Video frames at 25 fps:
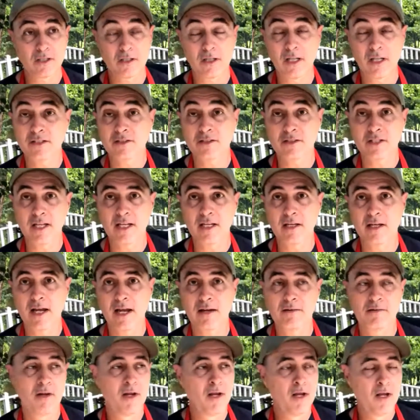Let's say you
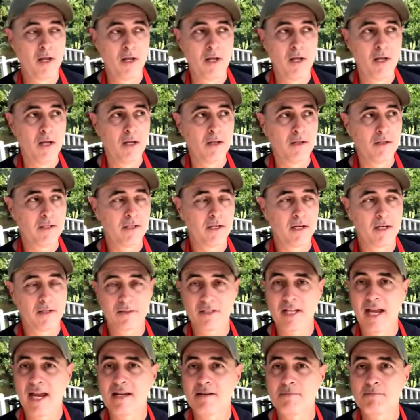had
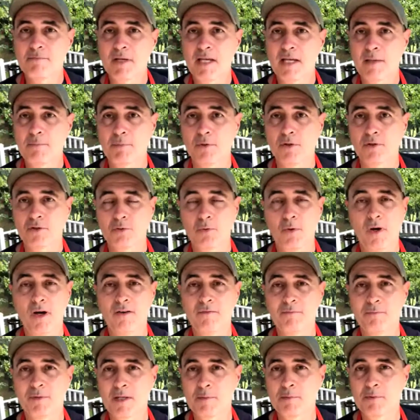10 people,
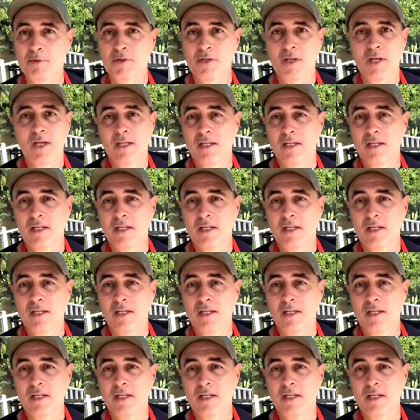12 people.